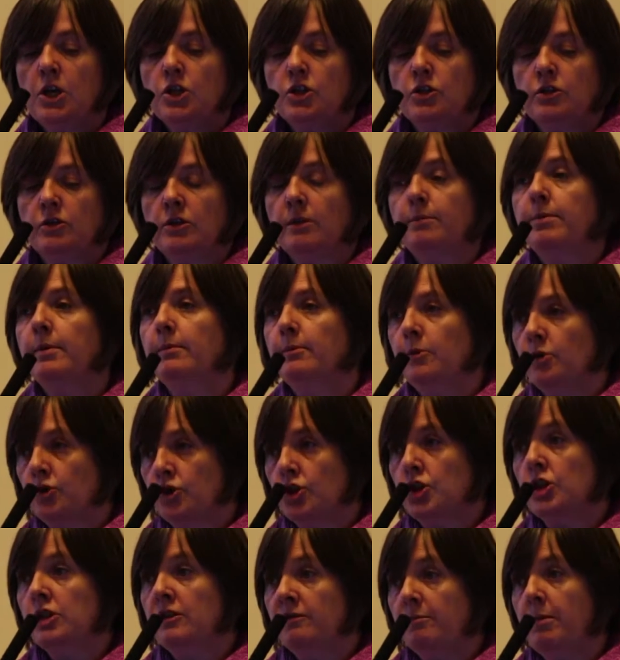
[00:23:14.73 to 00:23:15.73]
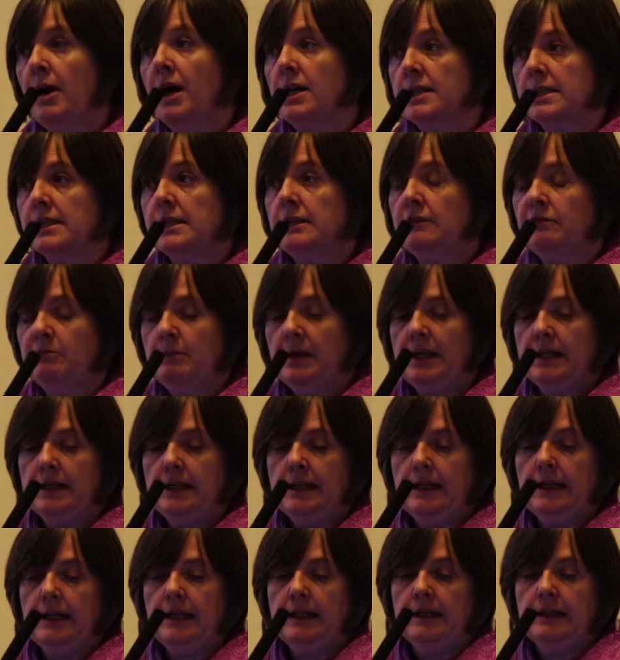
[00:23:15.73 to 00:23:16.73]
to the promotion of positive
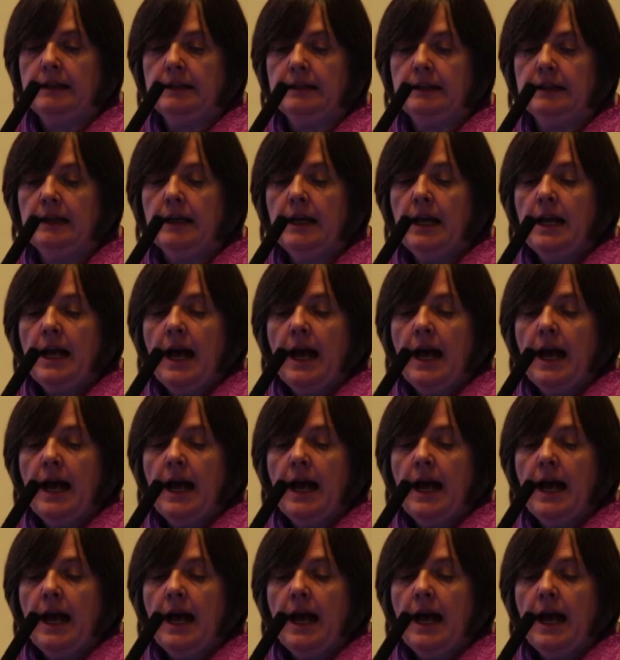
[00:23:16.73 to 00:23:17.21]
mental health,